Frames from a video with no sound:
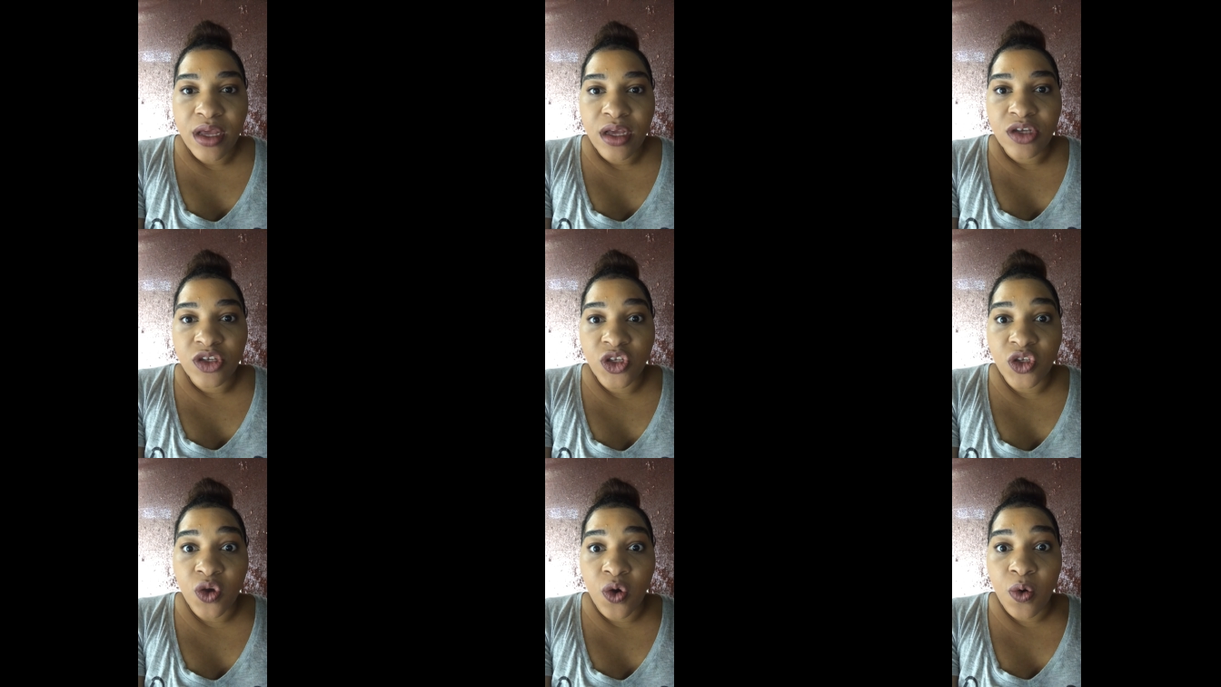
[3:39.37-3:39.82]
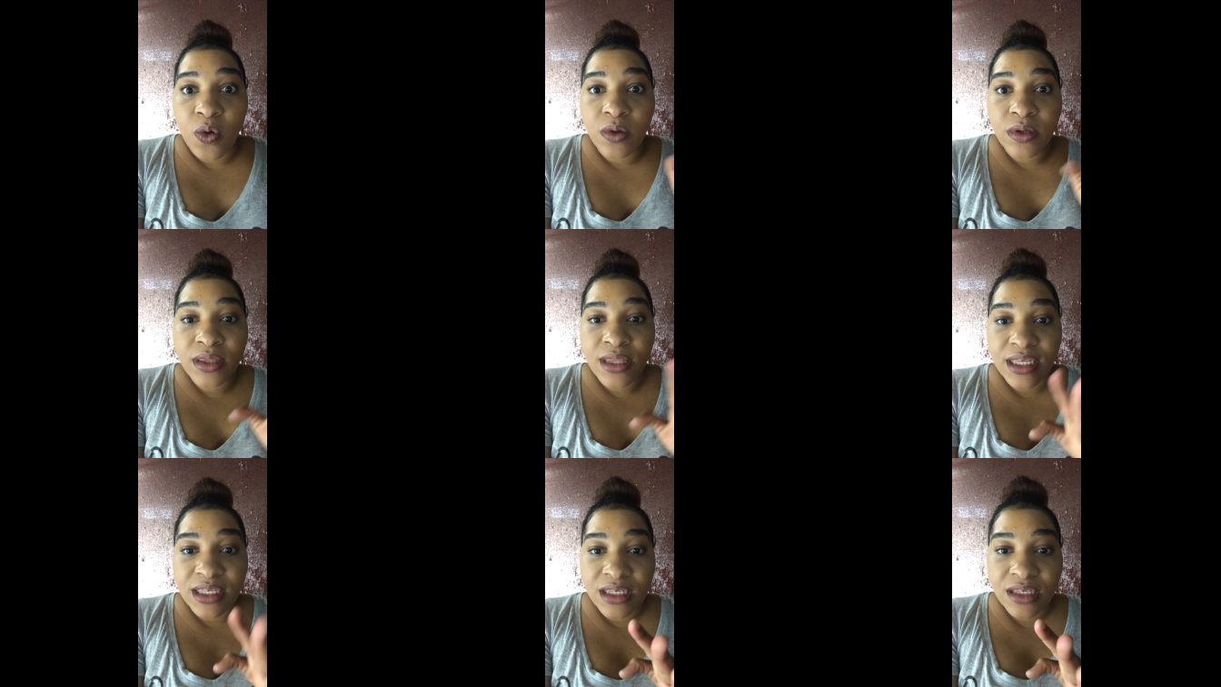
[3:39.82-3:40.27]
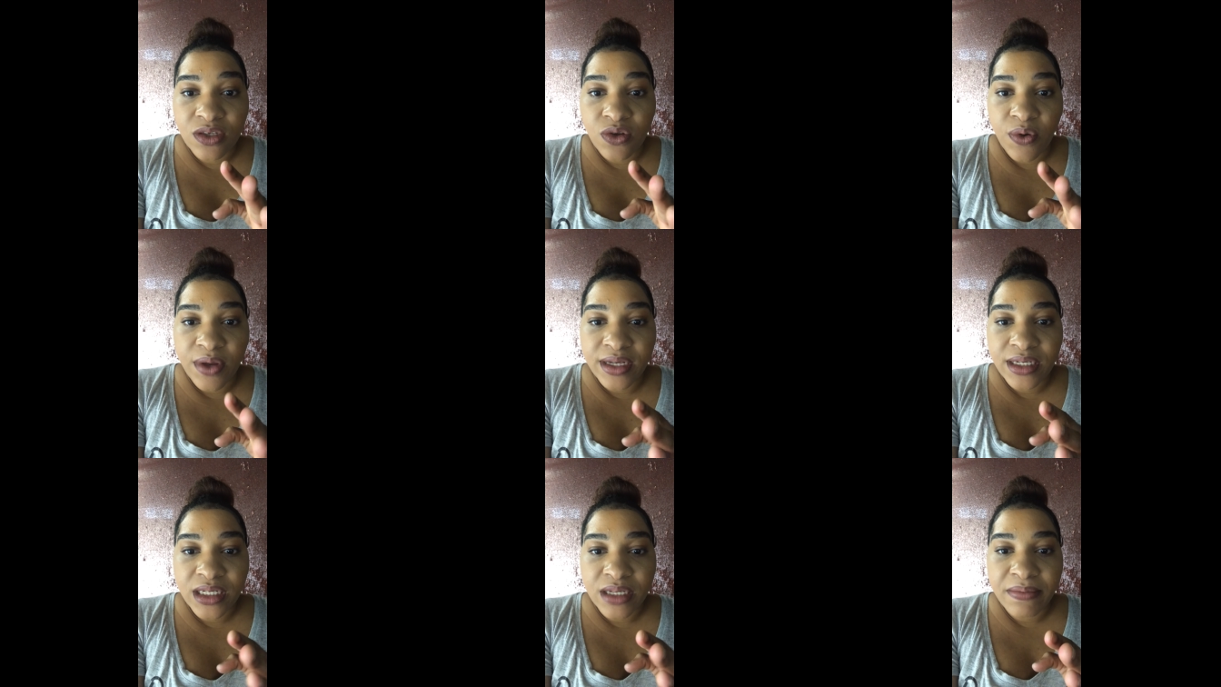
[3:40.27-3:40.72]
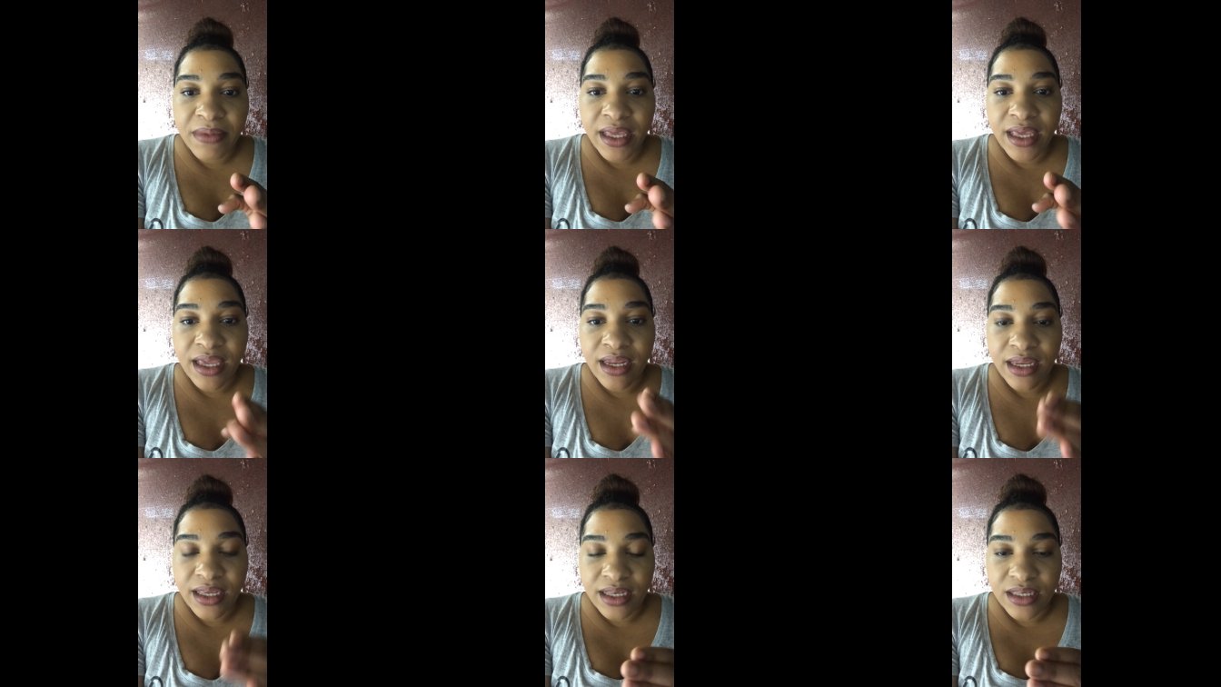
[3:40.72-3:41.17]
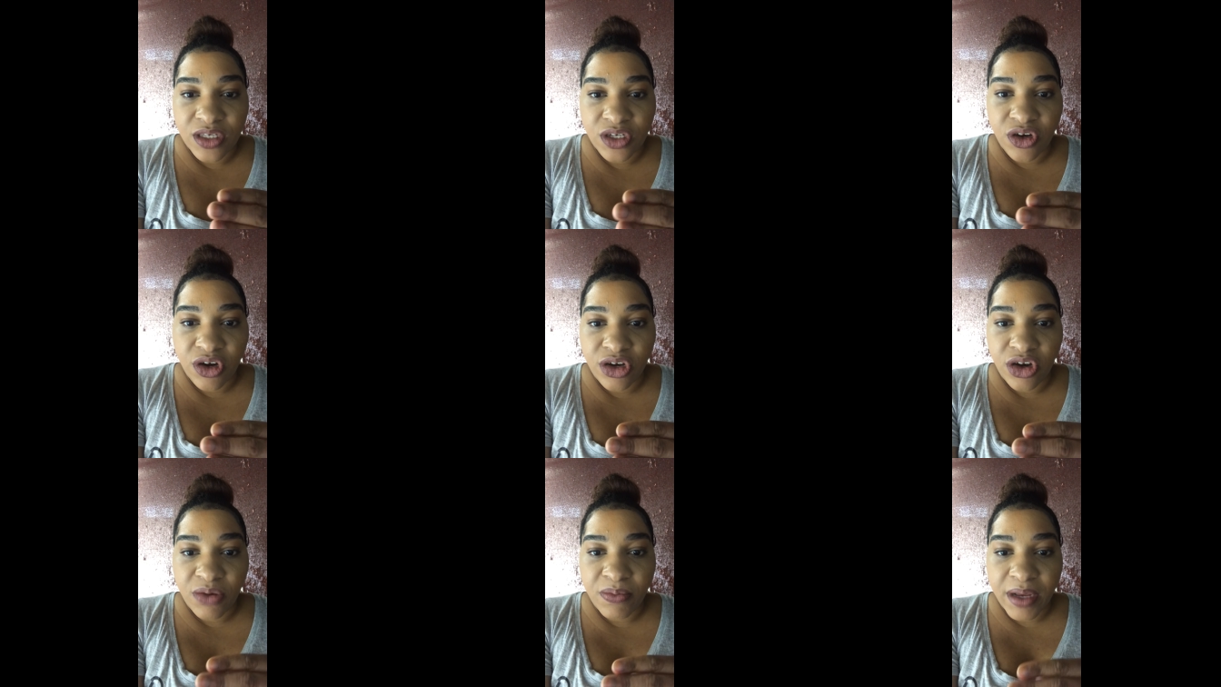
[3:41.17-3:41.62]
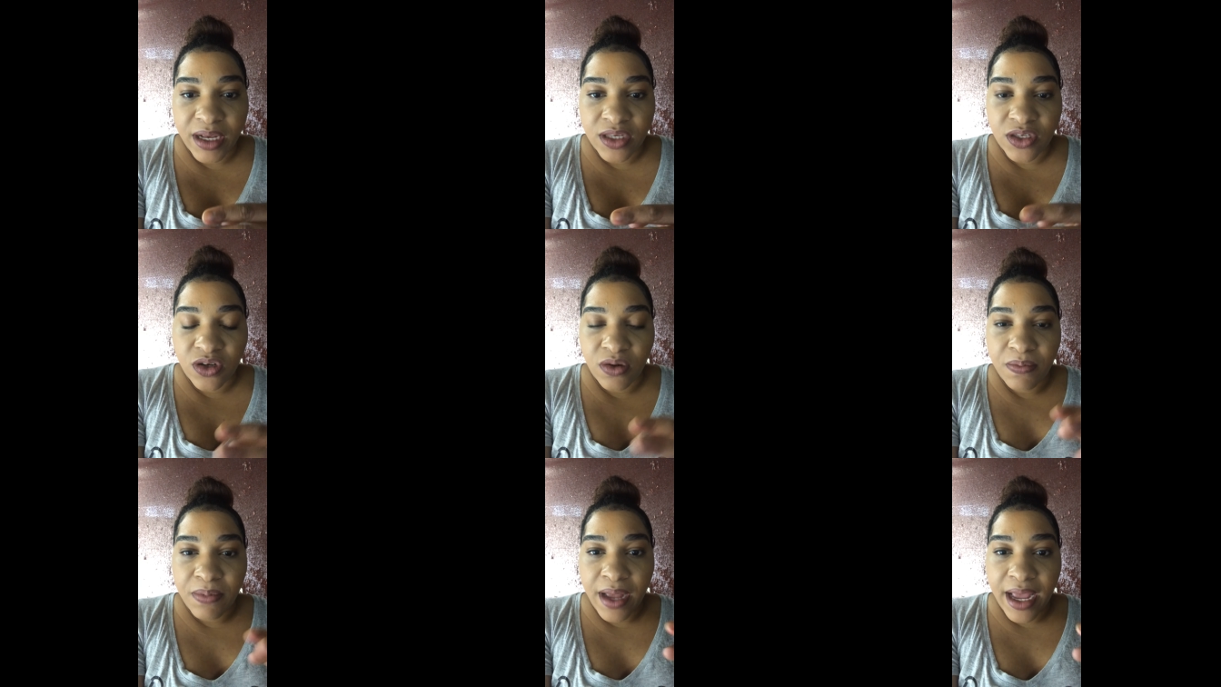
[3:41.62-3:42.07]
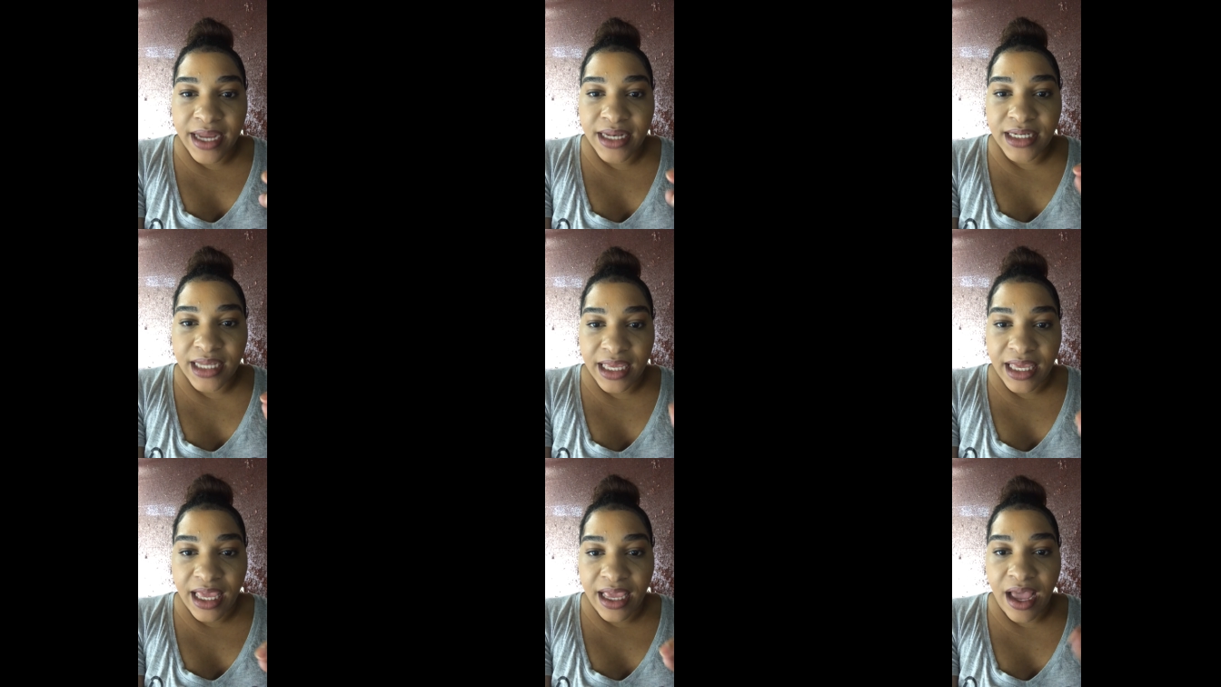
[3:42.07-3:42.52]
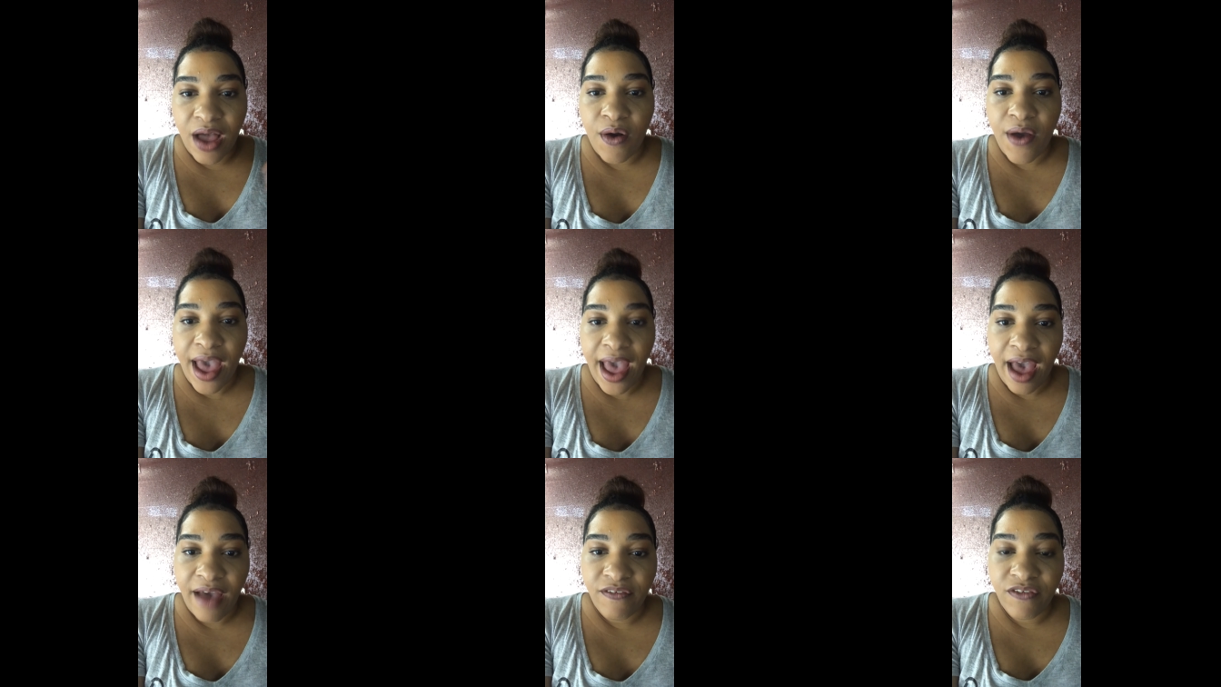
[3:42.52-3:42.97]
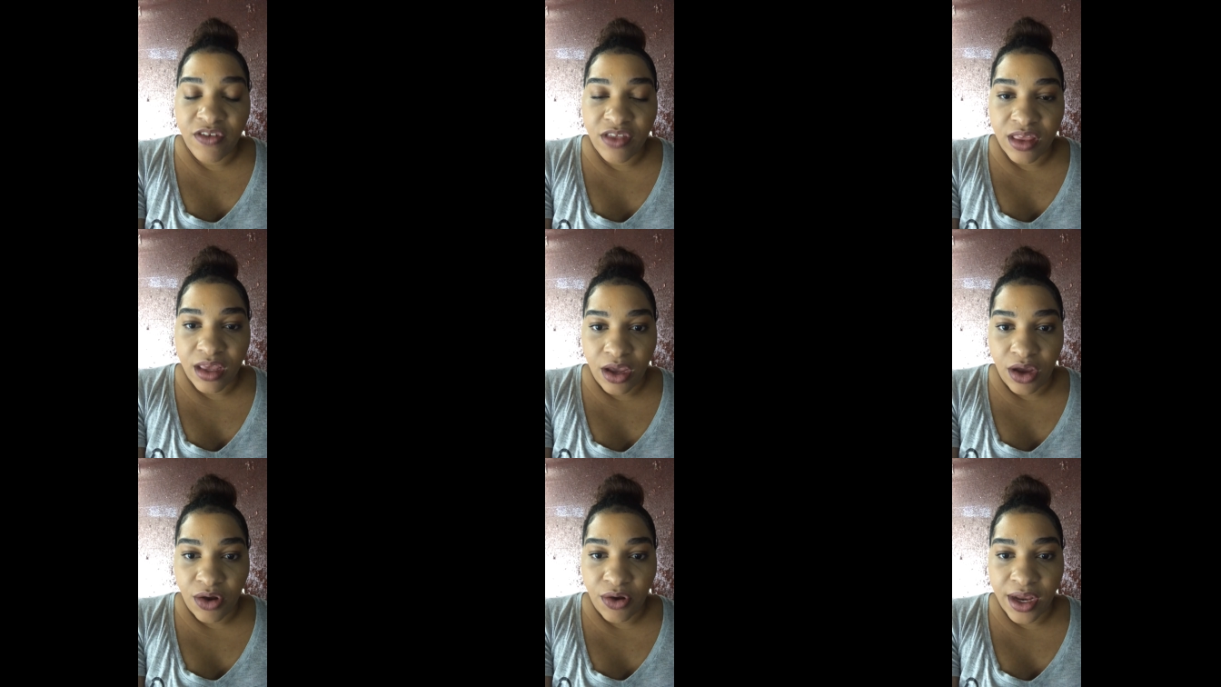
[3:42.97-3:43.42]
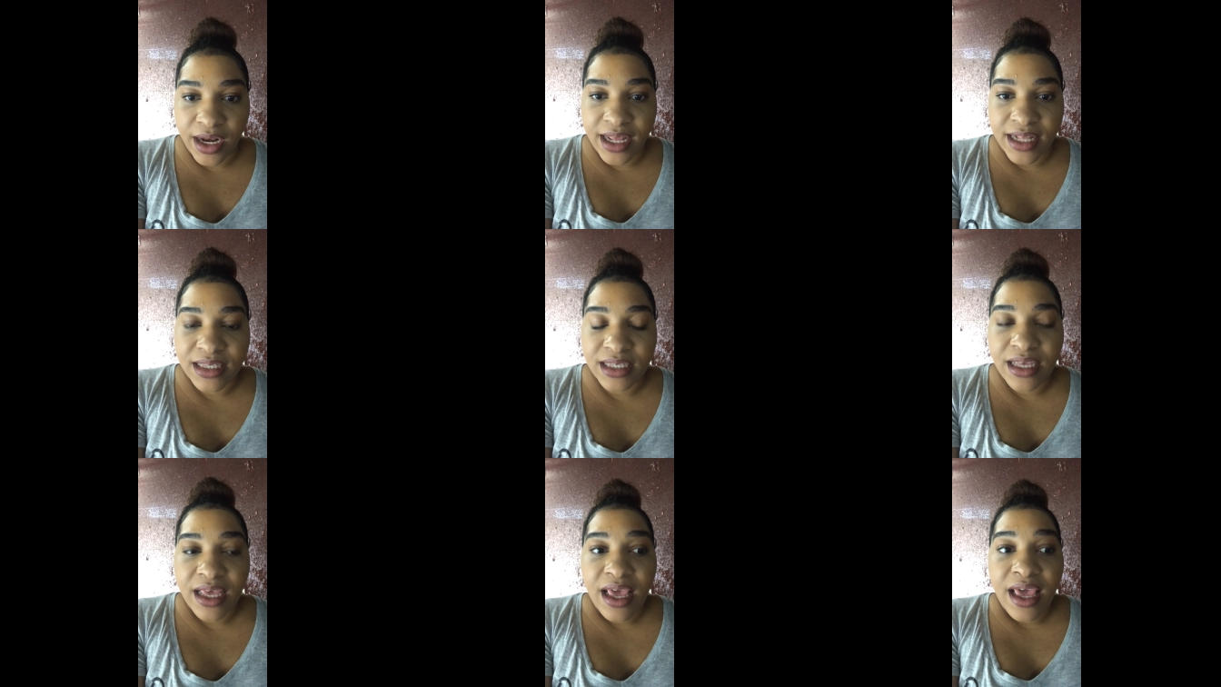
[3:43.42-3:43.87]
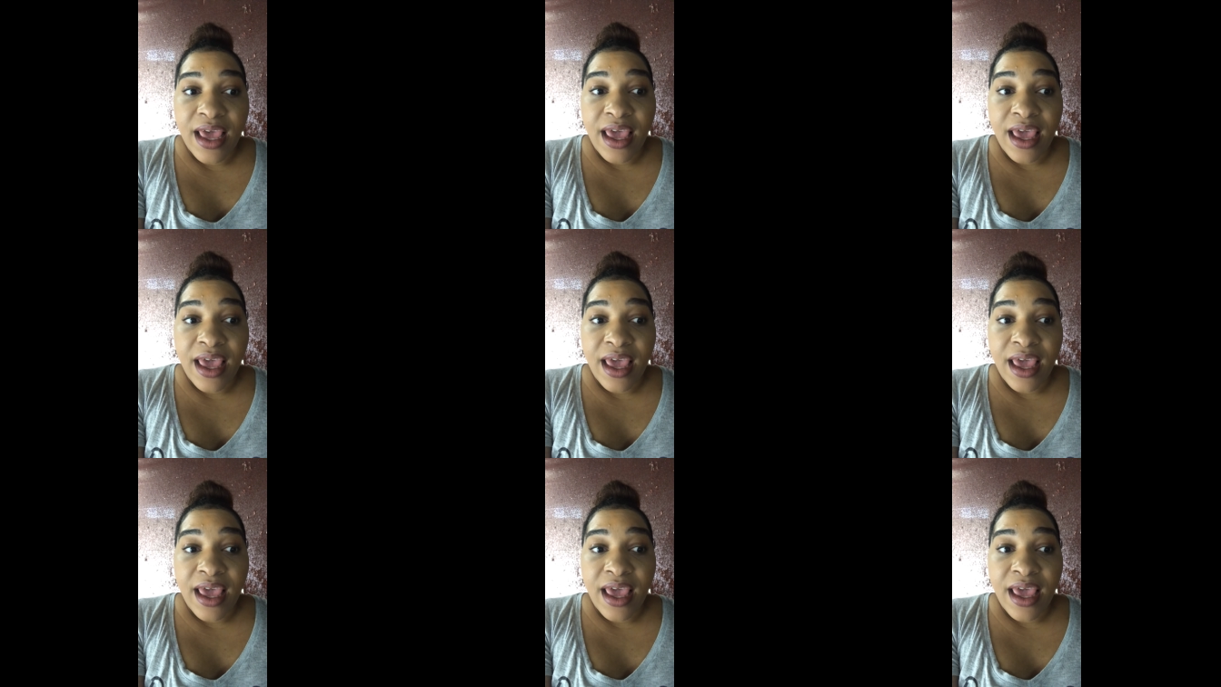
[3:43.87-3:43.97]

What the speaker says: So this is going to make it easier on your mixer by taking out half of the ingredients.